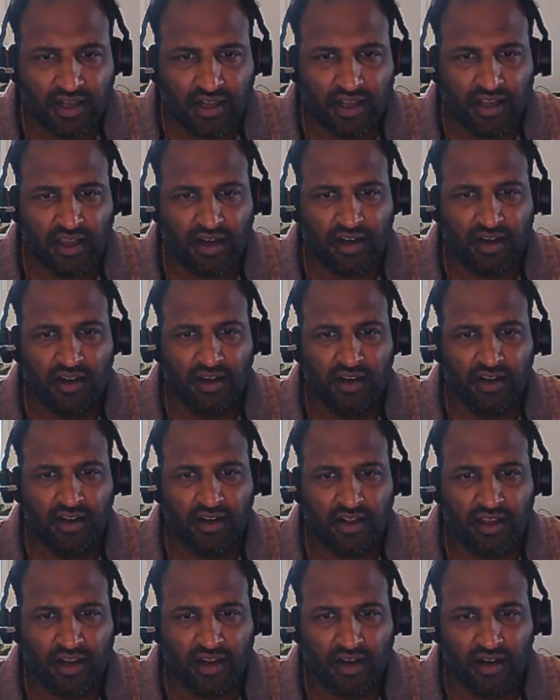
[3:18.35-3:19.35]
kernel
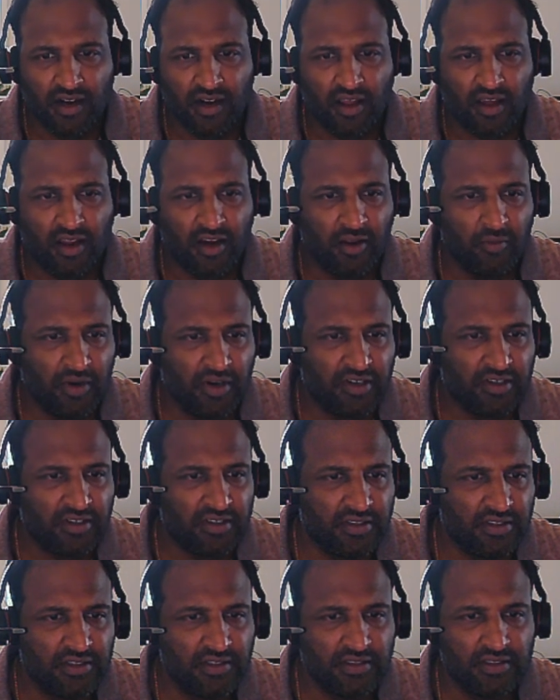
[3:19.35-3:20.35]
argument,
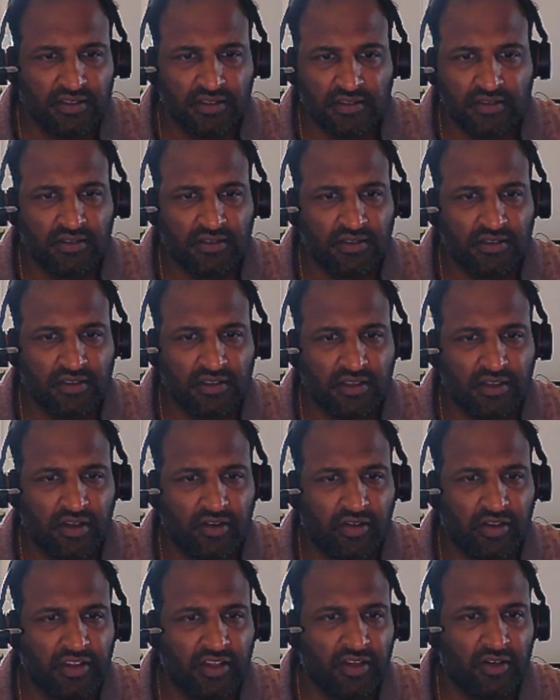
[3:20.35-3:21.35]

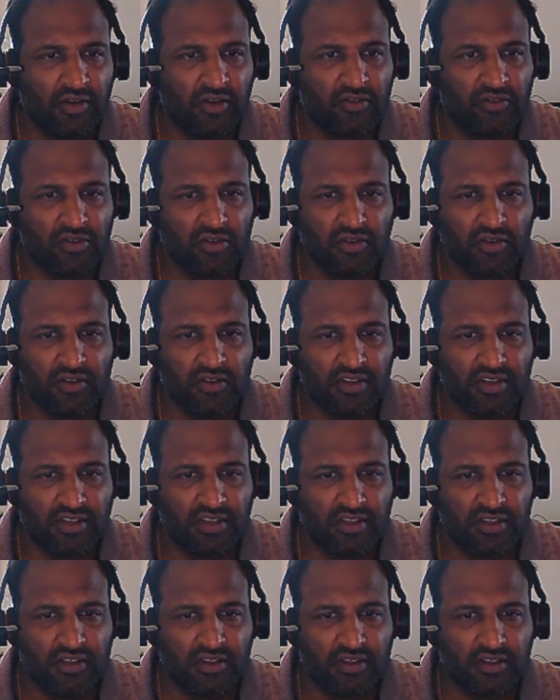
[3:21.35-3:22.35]
everything. No, so
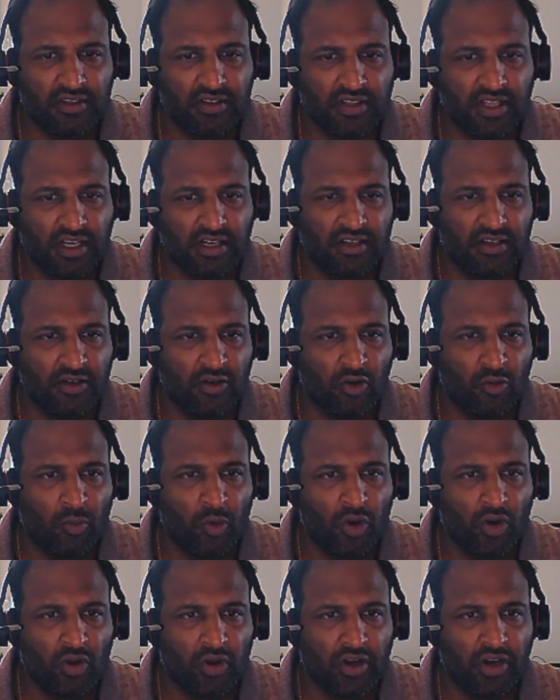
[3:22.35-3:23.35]
that no
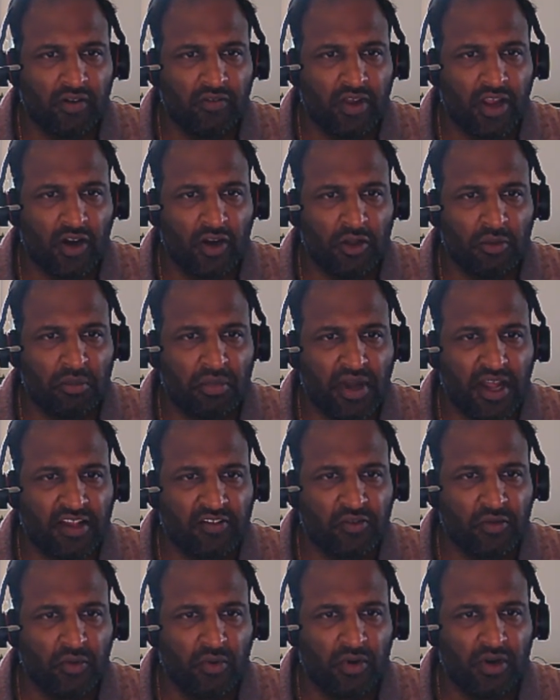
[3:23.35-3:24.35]
more required. We have to
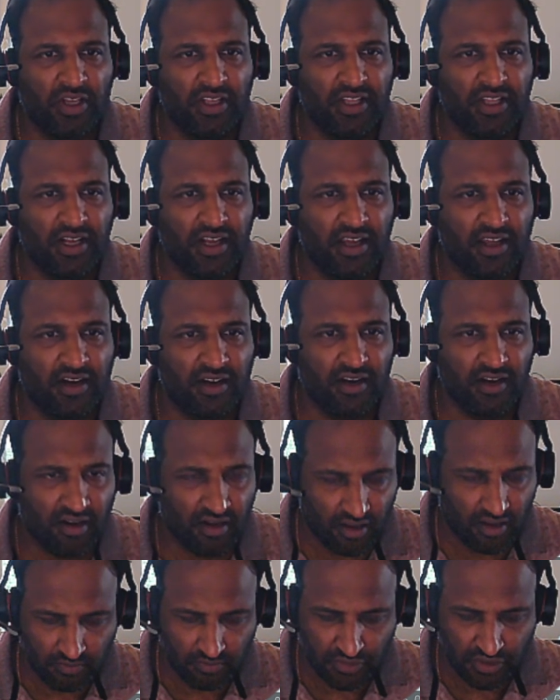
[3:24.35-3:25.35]
pass only the kernel
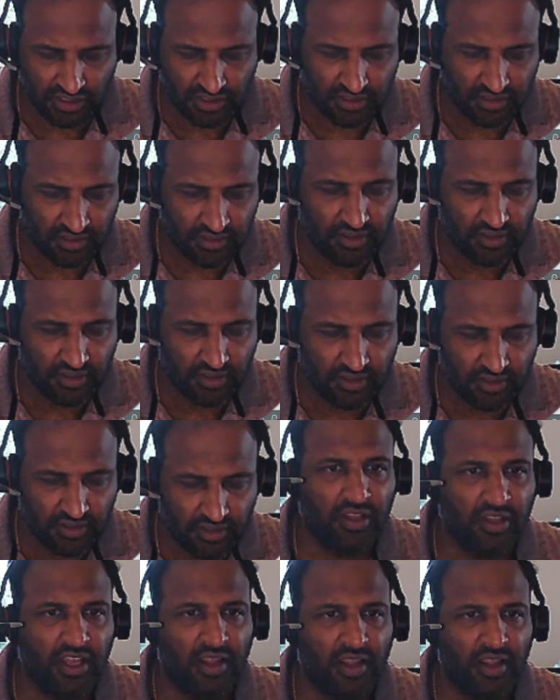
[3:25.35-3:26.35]
object. So
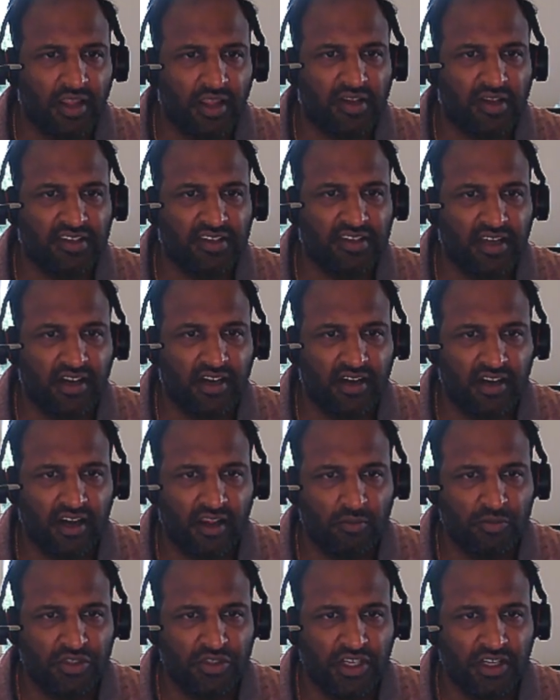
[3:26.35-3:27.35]
here I pass a kernel
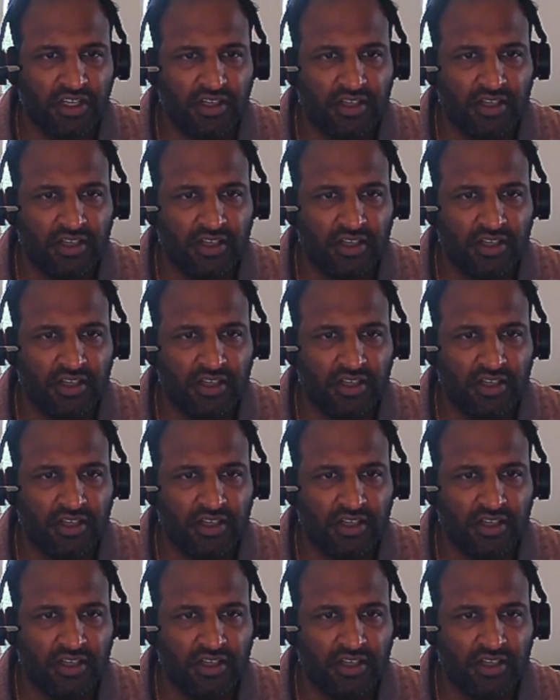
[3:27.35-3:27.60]
object.